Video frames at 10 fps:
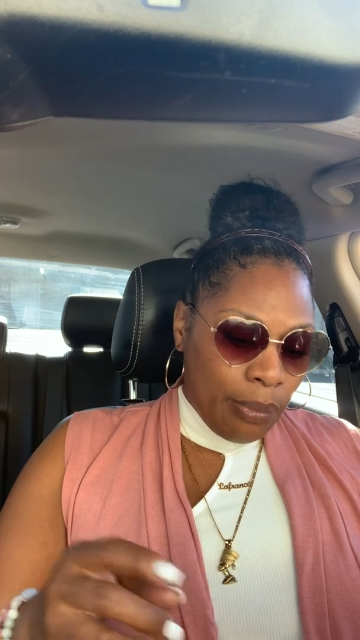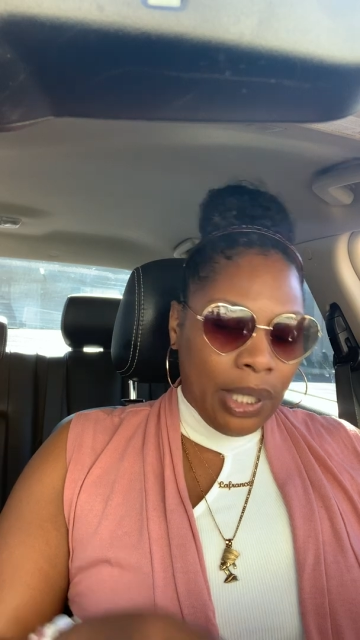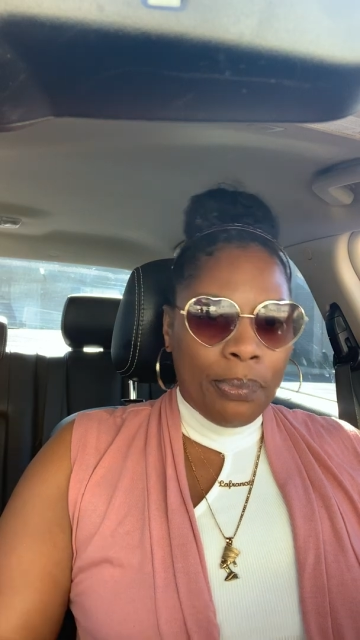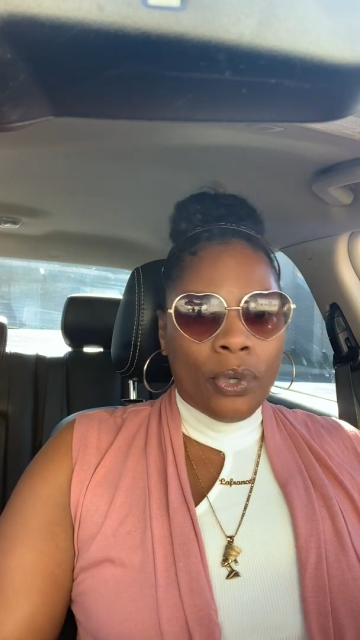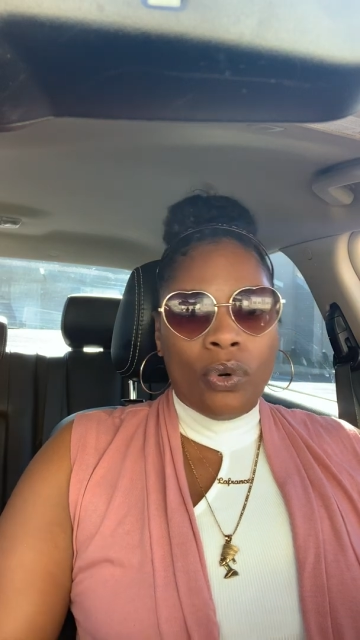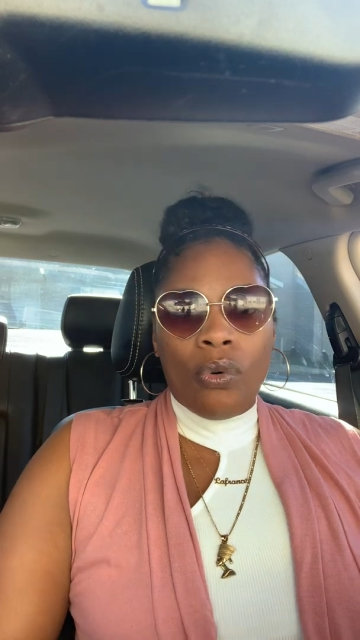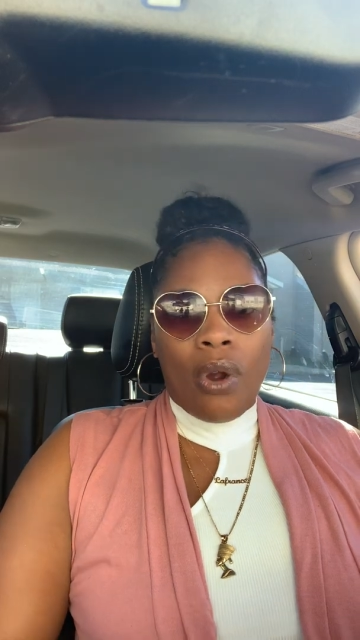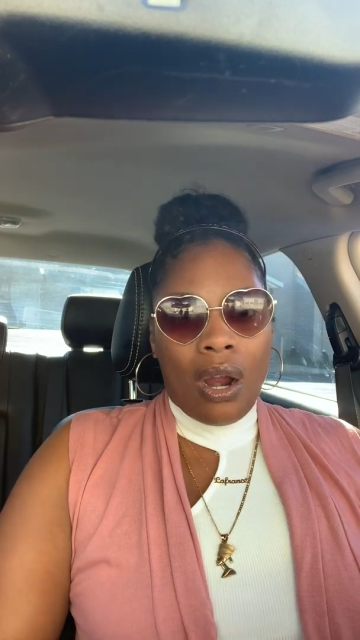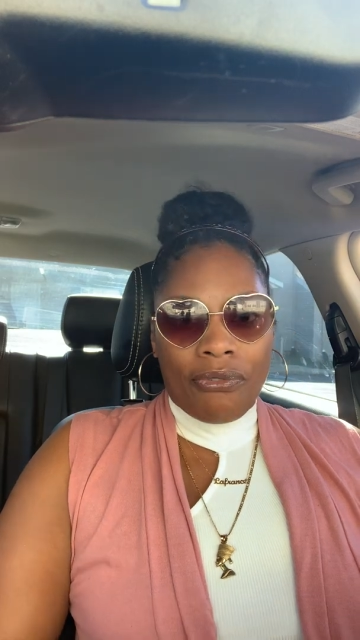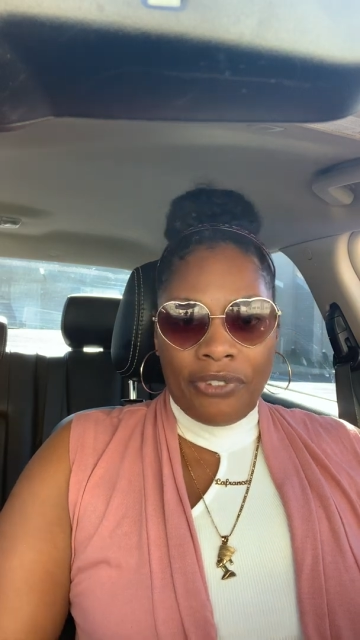people who
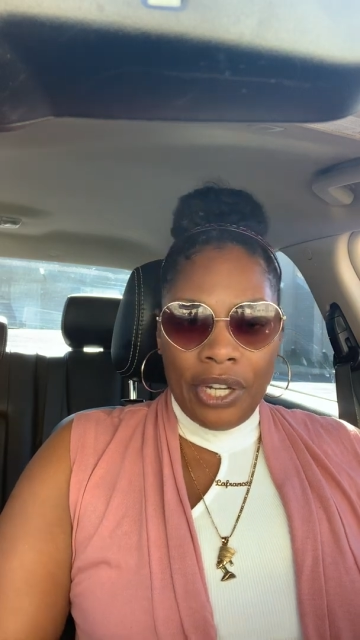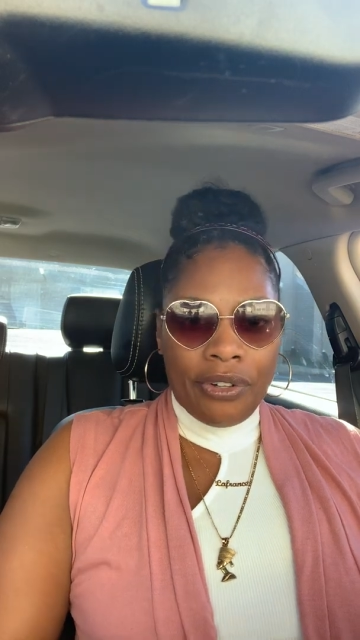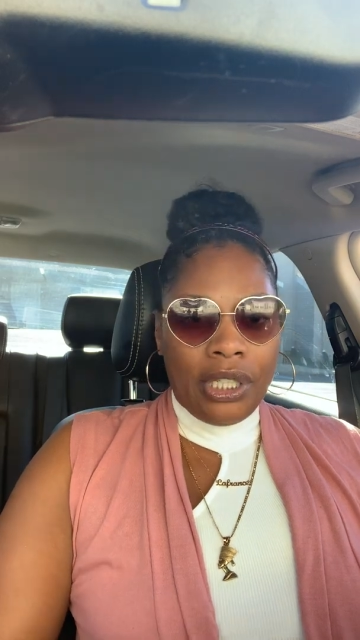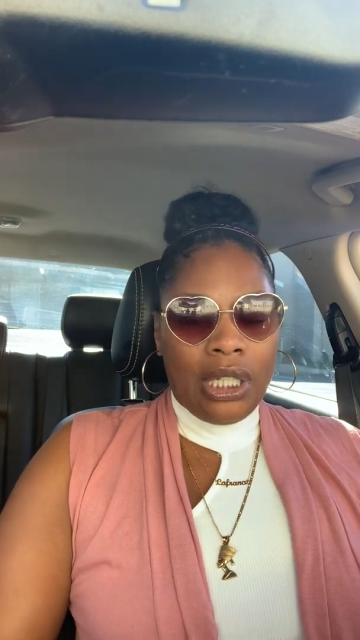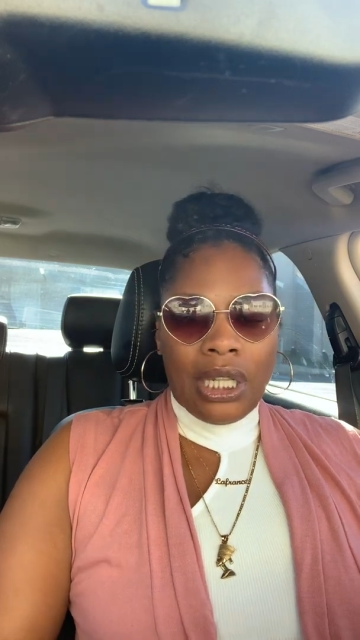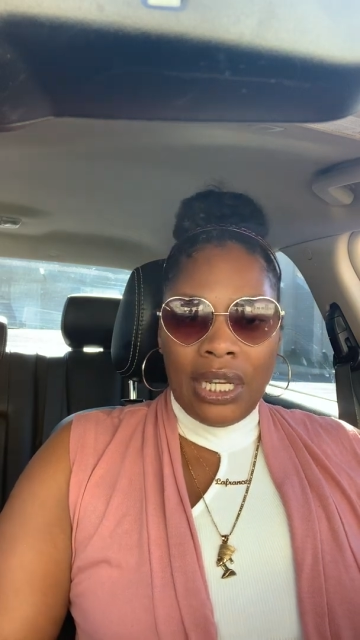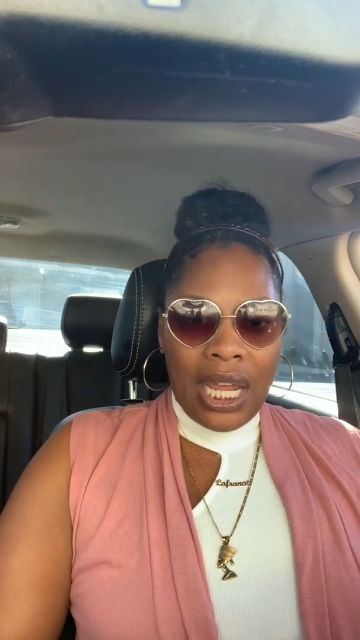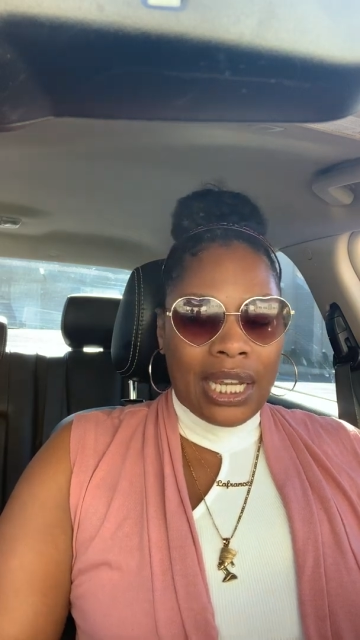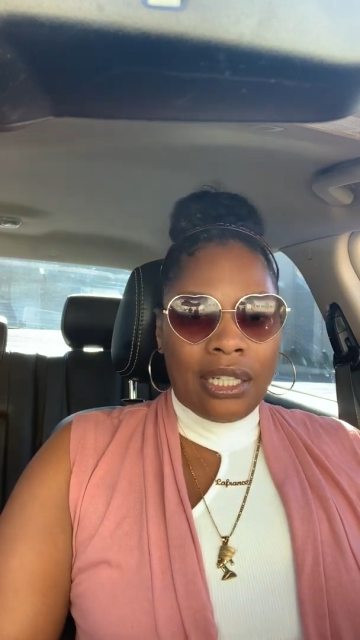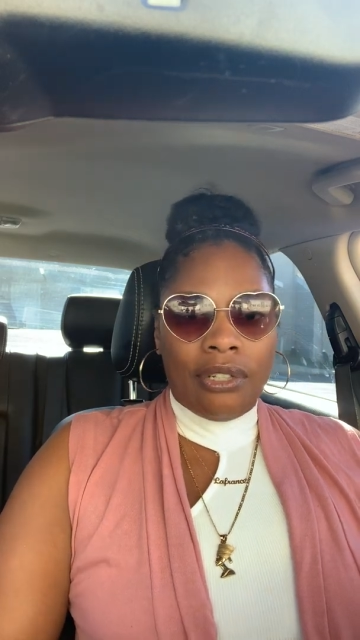are very
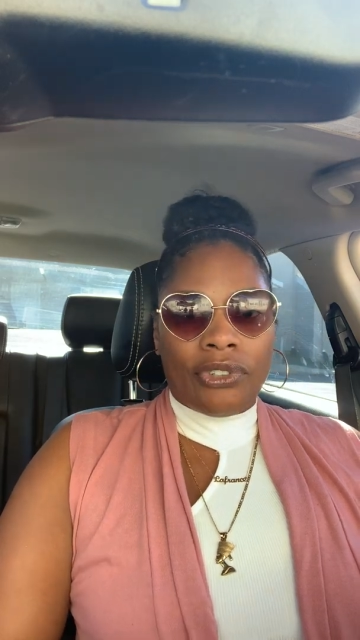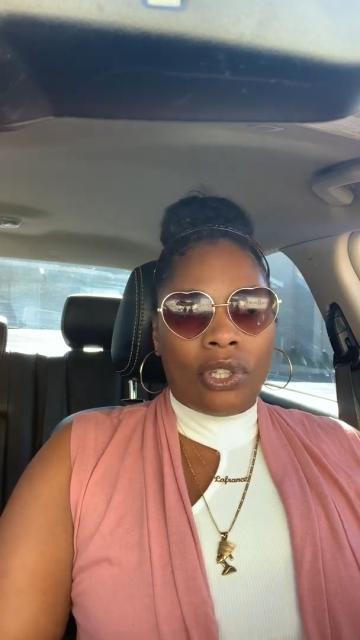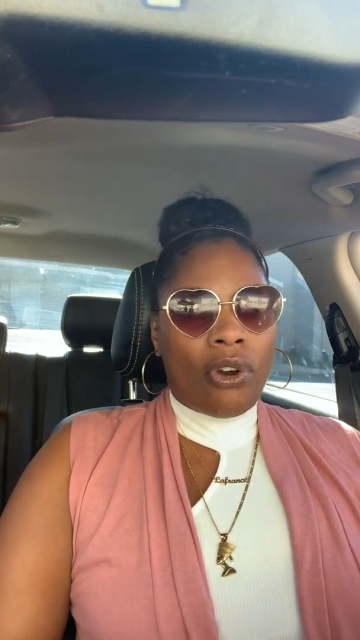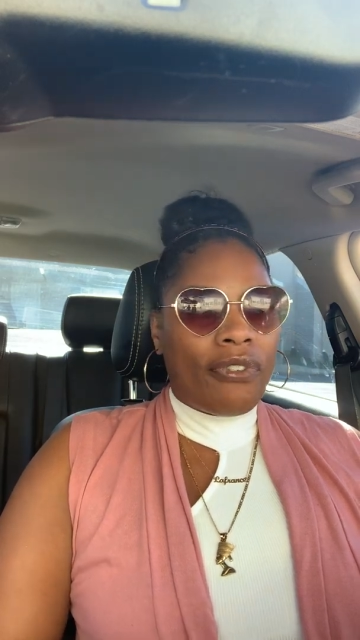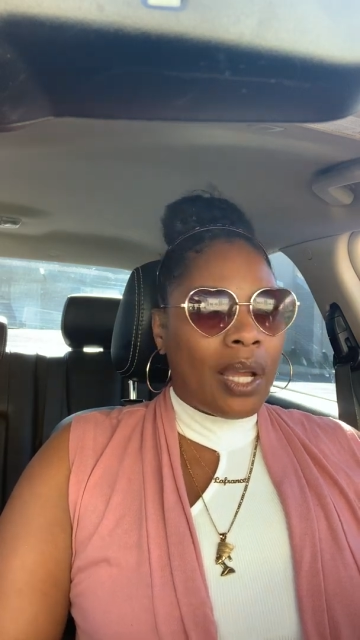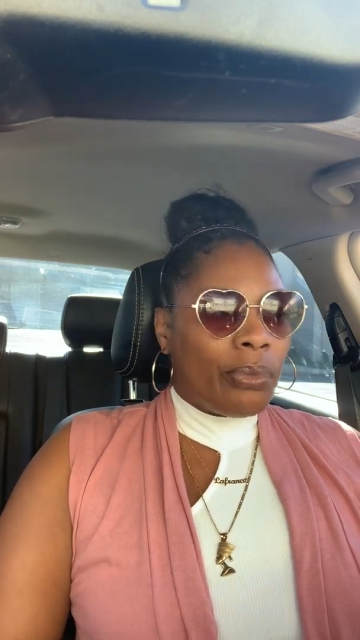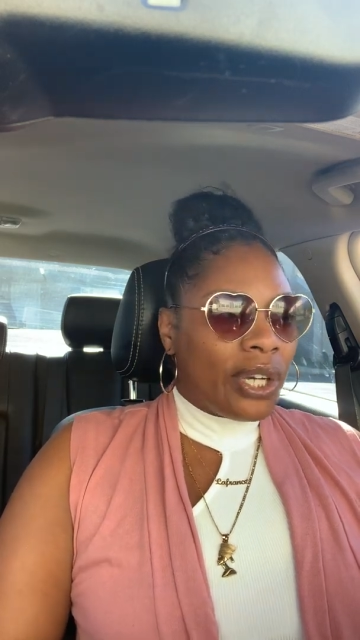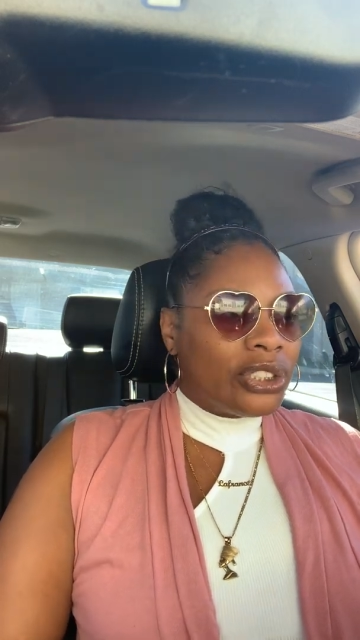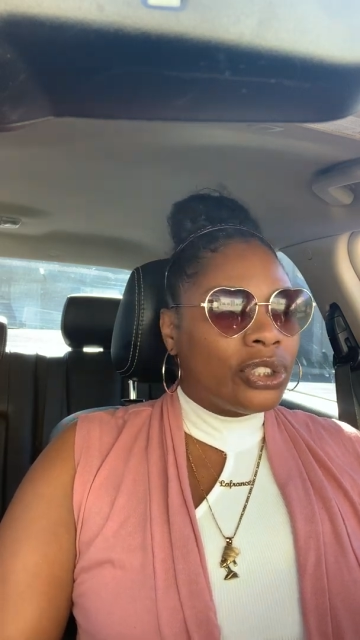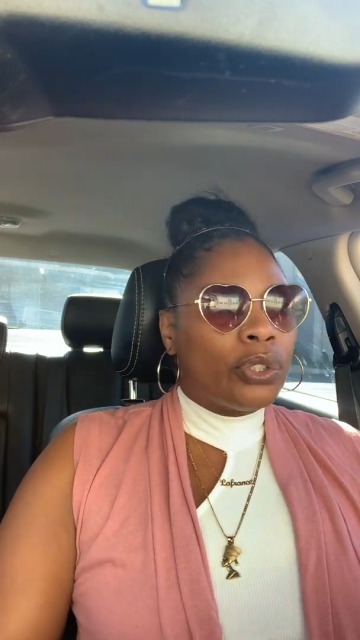negative and low
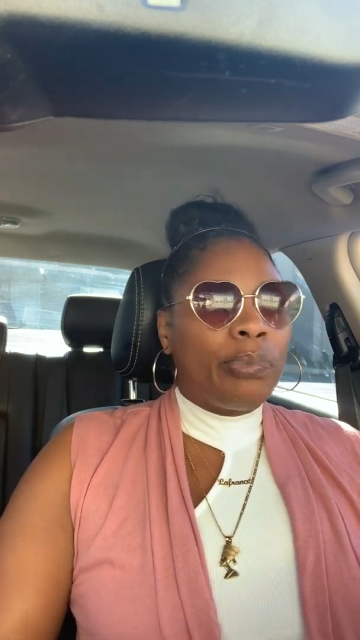vibrational,